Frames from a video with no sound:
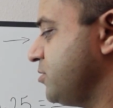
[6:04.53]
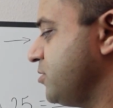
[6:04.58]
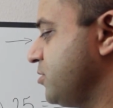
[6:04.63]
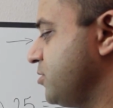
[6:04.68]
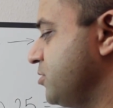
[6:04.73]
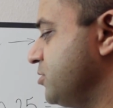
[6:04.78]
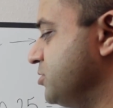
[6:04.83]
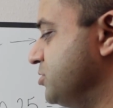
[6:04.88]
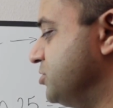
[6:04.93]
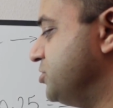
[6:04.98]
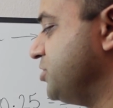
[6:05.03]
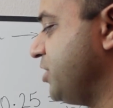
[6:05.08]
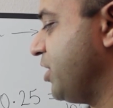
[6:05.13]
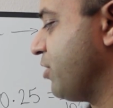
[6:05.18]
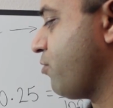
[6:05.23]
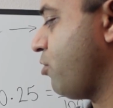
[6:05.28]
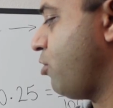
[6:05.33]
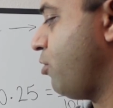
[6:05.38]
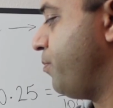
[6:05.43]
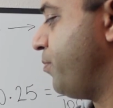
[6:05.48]

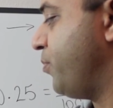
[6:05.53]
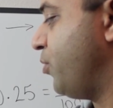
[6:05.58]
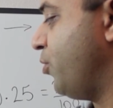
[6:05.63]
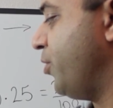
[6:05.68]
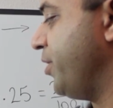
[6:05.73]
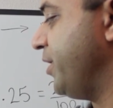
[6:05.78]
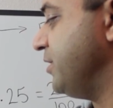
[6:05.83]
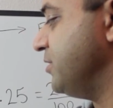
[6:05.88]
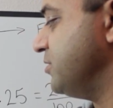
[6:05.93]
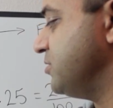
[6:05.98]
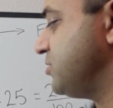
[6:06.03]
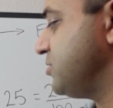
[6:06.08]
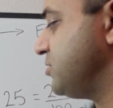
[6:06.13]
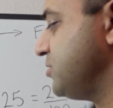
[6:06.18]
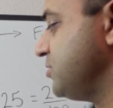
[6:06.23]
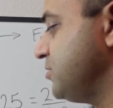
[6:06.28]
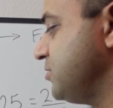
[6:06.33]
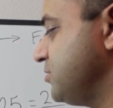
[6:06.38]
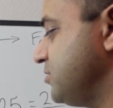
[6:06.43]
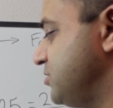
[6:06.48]

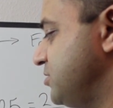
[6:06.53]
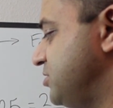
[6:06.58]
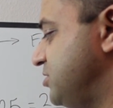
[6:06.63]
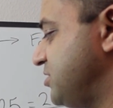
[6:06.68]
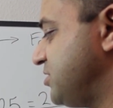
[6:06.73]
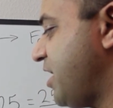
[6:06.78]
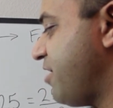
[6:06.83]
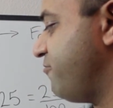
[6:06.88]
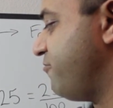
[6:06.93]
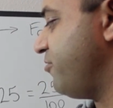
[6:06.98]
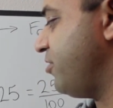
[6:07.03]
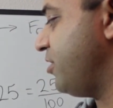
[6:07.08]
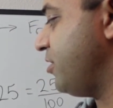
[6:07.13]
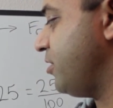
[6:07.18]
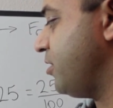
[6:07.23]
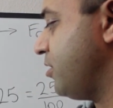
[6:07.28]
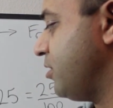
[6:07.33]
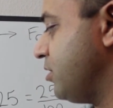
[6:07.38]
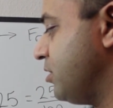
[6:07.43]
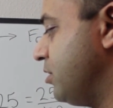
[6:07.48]

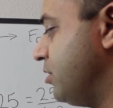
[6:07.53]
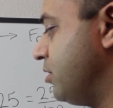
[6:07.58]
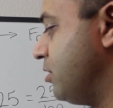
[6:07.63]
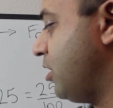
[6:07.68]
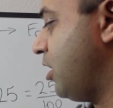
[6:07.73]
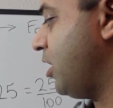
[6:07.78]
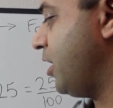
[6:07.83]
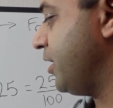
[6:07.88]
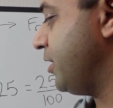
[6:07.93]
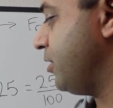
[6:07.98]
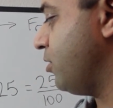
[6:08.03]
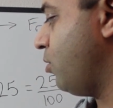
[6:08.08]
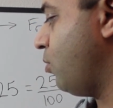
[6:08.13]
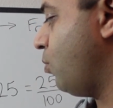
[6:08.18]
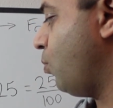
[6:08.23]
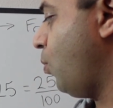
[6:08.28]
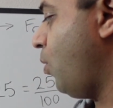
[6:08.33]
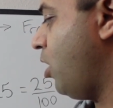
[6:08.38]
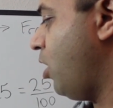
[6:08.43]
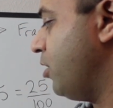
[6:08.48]

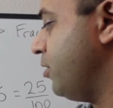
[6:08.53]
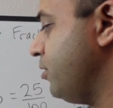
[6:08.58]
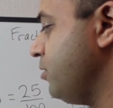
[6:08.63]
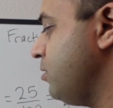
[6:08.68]
0.791,